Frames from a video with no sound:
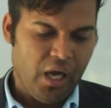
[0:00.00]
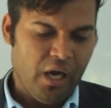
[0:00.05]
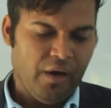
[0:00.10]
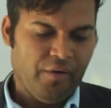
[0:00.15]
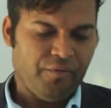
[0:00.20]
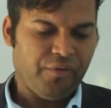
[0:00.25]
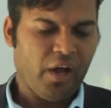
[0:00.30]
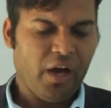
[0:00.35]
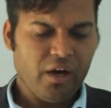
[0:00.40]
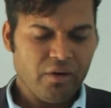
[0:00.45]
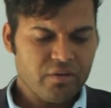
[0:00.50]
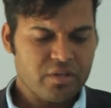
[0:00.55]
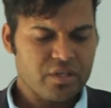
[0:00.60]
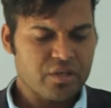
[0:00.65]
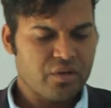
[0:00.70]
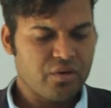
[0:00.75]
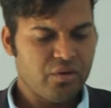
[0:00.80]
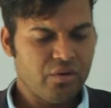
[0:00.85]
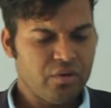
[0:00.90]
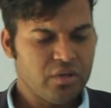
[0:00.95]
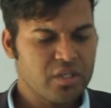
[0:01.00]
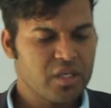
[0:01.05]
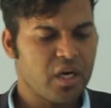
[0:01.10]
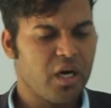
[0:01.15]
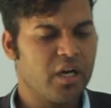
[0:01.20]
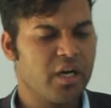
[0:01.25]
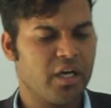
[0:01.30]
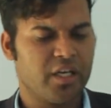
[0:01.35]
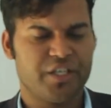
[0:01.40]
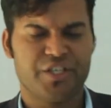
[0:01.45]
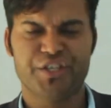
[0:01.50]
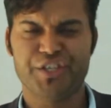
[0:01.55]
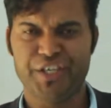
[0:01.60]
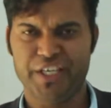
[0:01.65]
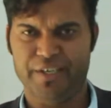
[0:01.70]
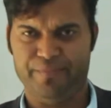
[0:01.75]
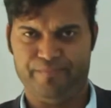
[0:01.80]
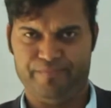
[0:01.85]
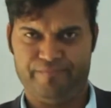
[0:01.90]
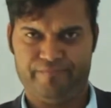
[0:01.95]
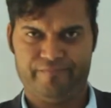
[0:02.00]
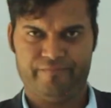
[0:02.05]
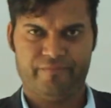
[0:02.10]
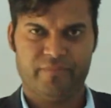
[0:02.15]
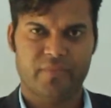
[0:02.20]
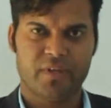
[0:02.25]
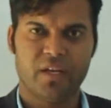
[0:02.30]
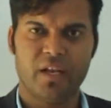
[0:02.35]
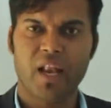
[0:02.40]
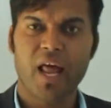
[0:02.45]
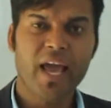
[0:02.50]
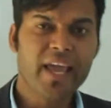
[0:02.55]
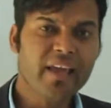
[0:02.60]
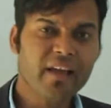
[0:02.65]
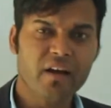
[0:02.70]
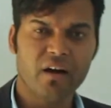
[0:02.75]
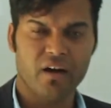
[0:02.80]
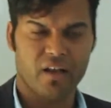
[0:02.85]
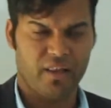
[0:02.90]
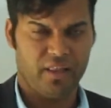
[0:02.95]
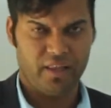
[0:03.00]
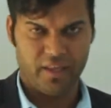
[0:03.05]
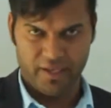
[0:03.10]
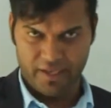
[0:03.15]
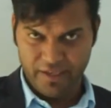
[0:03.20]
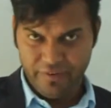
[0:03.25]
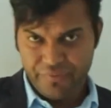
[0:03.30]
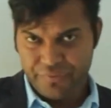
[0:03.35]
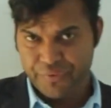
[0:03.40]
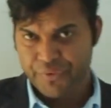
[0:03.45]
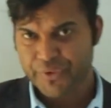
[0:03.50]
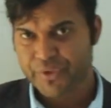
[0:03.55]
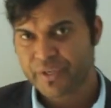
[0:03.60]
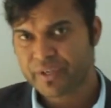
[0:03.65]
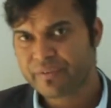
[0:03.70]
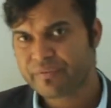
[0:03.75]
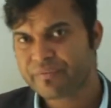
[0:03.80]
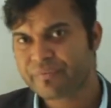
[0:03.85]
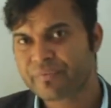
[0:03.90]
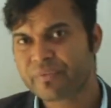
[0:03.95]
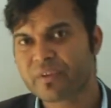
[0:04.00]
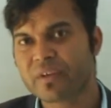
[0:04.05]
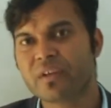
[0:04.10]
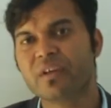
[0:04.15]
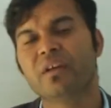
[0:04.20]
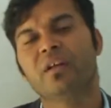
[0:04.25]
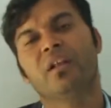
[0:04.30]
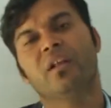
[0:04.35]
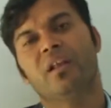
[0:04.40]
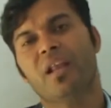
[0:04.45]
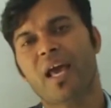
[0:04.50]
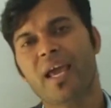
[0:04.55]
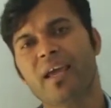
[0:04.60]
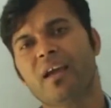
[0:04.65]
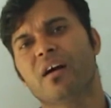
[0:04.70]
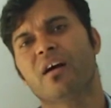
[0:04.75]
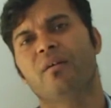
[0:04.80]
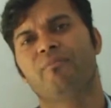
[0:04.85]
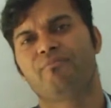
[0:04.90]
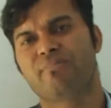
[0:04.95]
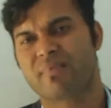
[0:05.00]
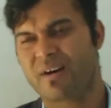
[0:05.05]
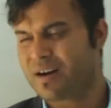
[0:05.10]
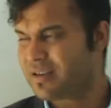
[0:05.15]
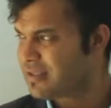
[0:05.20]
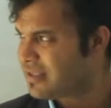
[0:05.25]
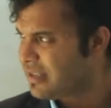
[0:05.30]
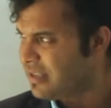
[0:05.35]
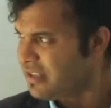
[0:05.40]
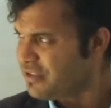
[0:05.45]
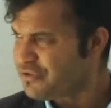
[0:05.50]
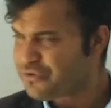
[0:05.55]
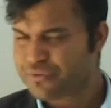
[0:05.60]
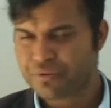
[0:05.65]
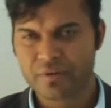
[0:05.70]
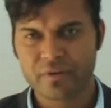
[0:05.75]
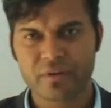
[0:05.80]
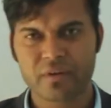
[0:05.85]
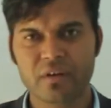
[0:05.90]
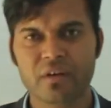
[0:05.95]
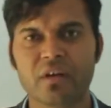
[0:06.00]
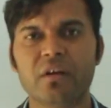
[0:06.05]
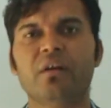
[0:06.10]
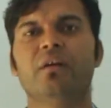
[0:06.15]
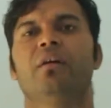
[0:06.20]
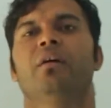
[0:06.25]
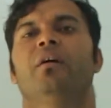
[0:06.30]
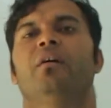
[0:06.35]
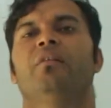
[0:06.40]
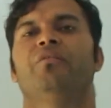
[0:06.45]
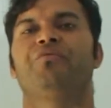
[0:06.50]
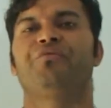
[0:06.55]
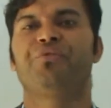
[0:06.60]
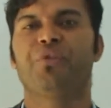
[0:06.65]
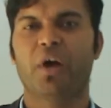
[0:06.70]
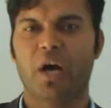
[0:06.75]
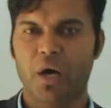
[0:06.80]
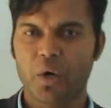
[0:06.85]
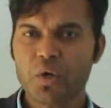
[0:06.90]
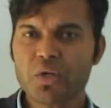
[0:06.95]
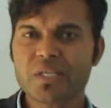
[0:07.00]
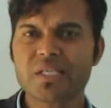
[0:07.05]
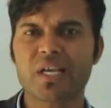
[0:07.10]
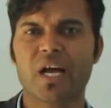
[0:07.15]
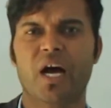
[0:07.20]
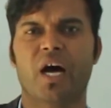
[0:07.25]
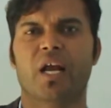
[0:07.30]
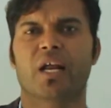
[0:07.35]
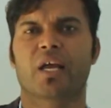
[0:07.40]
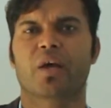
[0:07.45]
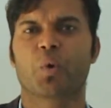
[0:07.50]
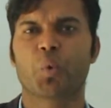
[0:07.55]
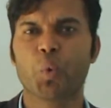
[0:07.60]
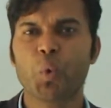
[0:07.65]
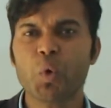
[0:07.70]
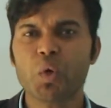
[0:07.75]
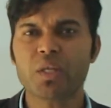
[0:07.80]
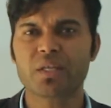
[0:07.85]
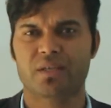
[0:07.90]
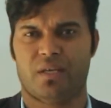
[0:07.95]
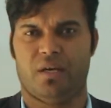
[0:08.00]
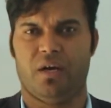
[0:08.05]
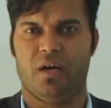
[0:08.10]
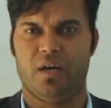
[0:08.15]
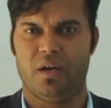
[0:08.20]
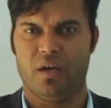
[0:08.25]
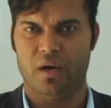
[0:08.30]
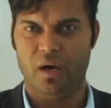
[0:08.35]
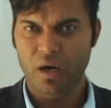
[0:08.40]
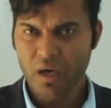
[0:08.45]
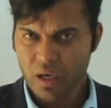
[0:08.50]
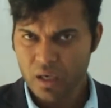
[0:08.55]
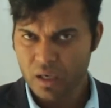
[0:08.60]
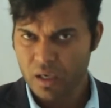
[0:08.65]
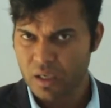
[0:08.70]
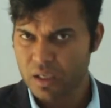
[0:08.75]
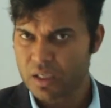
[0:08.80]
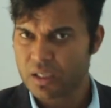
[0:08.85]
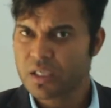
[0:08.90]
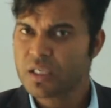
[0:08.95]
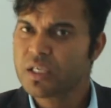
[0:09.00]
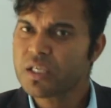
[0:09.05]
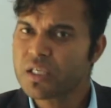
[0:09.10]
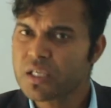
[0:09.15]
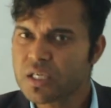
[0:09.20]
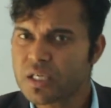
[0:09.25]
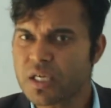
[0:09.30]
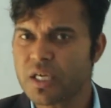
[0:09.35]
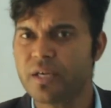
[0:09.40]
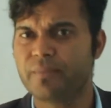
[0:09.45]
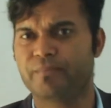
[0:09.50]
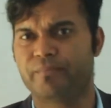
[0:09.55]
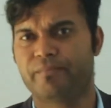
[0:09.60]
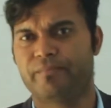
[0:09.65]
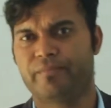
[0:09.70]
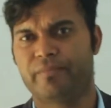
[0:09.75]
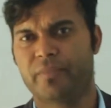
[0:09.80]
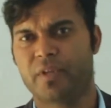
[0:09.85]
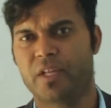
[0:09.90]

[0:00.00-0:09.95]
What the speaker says: Flowers grows on a stem like a leaf, like a branches. Flowers are grows on a stem.